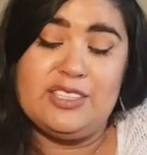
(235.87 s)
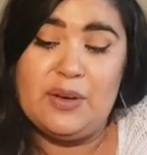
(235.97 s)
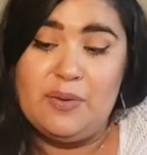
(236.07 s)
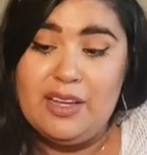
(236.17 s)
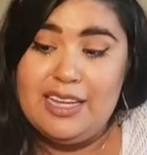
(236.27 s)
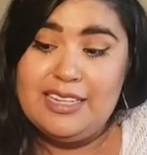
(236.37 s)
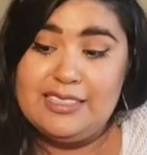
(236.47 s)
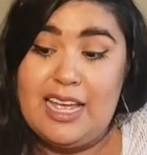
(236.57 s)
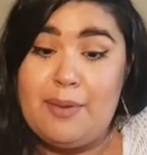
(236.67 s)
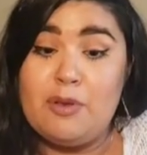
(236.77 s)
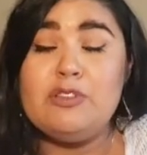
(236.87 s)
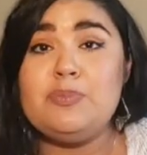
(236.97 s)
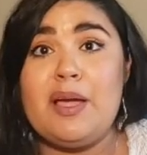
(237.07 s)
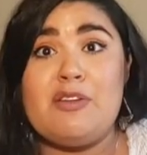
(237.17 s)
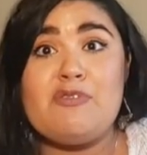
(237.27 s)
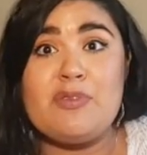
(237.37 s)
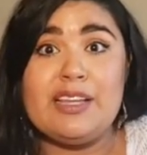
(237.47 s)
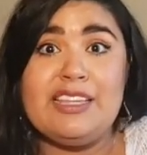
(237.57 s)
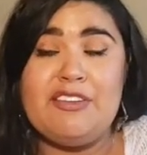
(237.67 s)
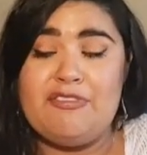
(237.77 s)
So time goes by
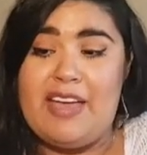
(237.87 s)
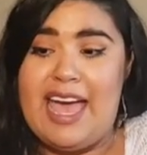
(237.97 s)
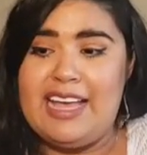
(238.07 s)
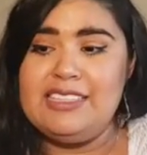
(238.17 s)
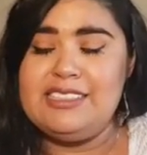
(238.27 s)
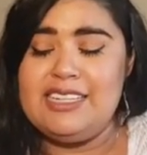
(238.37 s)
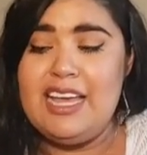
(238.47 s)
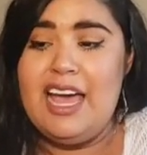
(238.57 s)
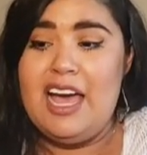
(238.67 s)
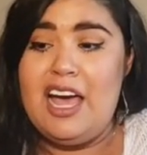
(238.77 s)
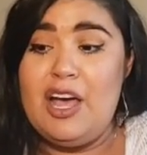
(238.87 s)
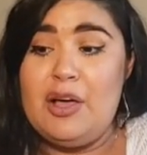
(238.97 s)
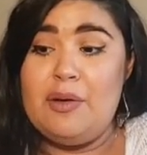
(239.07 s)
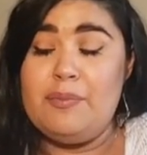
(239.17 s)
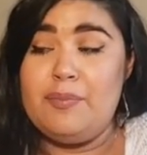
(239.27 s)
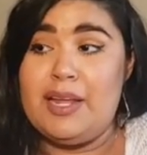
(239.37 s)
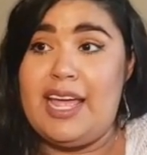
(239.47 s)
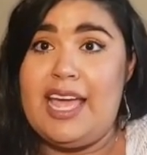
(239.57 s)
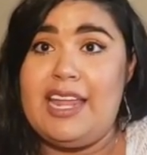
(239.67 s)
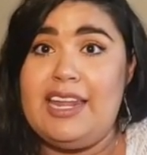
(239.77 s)
really fast, but
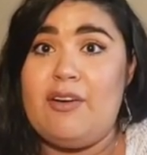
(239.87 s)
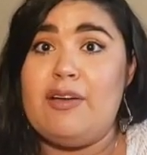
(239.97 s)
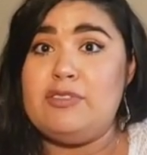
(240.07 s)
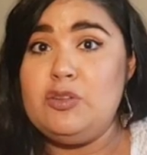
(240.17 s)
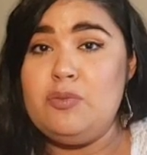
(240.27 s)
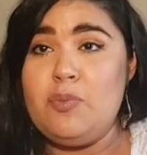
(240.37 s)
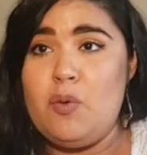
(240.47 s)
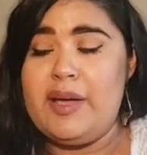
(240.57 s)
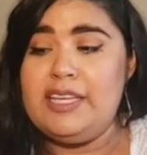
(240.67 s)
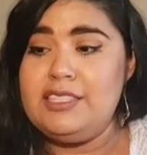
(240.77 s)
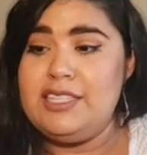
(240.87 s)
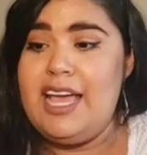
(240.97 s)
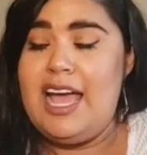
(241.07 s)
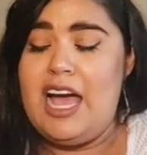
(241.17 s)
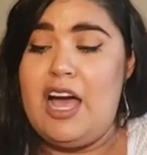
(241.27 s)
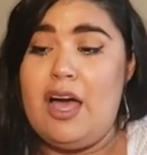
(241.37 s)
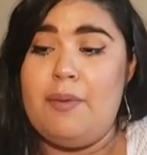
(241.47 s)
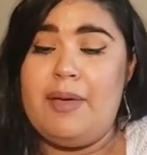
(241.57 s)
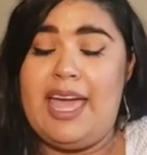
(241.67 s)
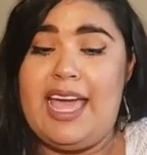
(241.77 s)
I now have boys,
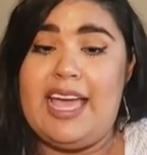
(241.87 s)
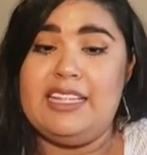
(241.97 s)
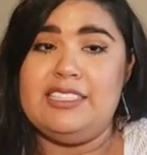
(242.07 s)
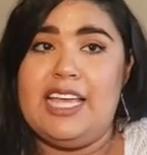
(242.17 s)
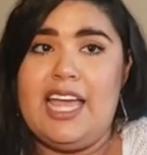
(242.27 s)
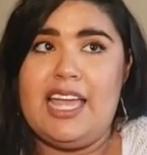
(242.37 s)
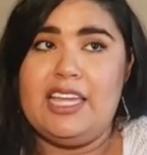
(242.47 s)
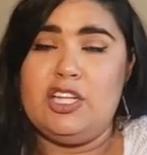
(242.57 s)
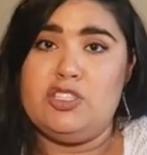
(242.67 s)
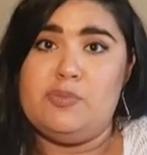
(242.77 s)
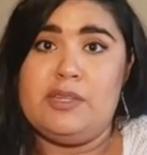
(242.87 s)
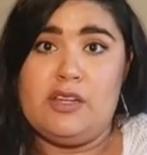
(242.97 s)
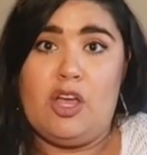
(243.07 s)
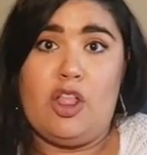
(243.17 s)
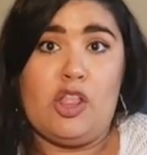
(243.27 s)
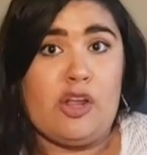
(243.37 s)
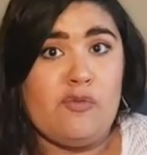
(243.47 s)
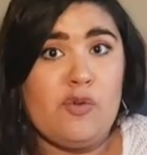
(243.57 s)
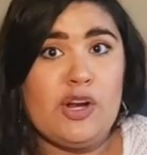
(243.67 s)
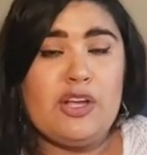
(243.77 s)
and it has been a lot
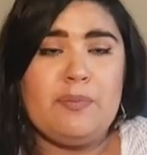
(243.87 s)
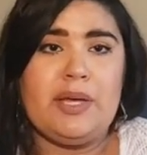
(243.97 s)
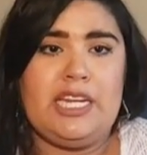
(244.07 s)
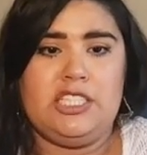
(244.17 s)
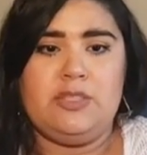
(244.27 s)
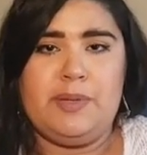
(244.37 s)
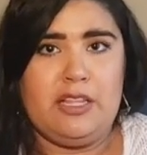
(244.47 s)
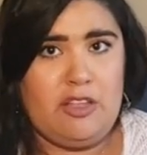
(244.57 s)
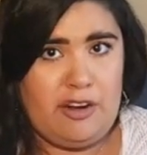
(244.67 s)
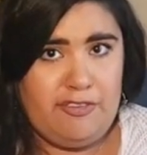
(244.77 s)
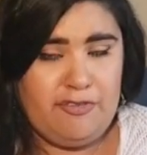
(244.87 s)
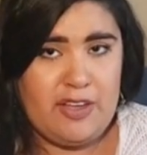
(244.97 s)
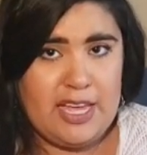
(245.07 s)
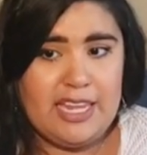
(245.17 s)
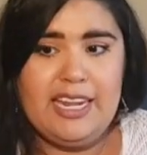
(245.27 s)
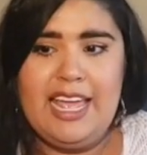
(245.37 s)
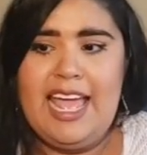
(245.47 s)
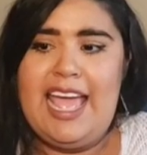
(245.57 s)
of work, but it's been a lot of fun.